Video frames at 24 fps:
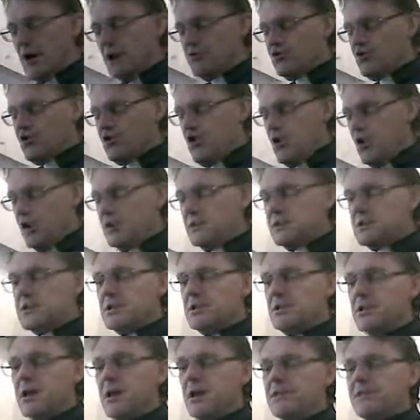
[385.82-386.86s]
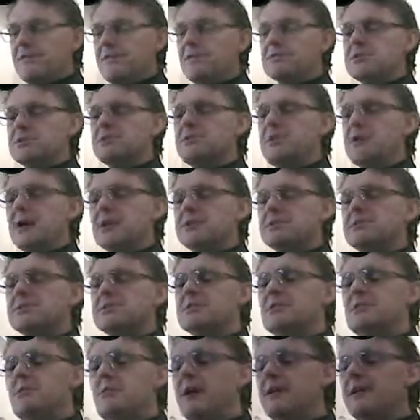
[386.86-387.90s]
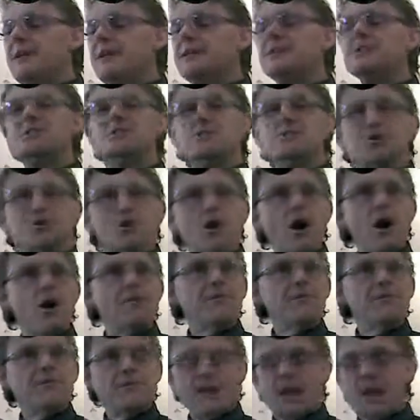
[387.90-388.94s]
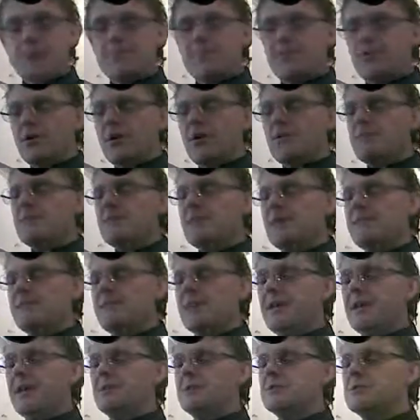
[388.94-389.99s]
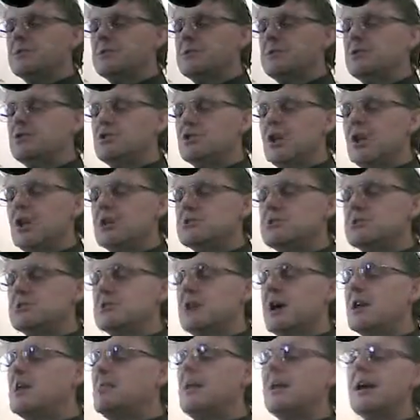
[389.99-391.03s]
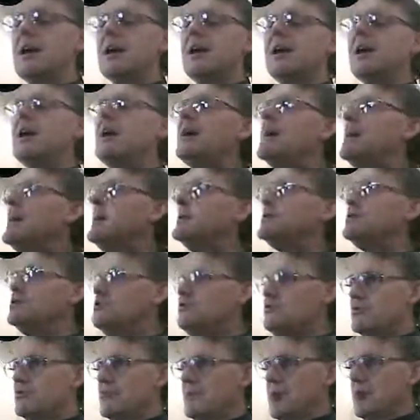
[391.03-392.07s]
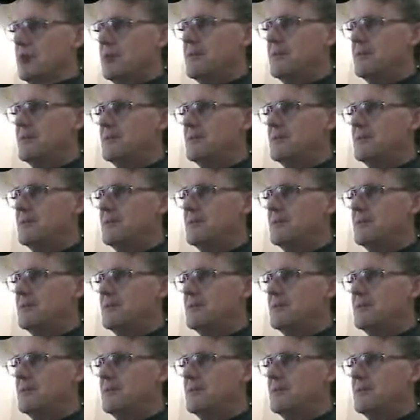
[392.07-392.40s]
are trying to love your spouse in a way that is not their primary love language, then chances are, no matter how hard you try,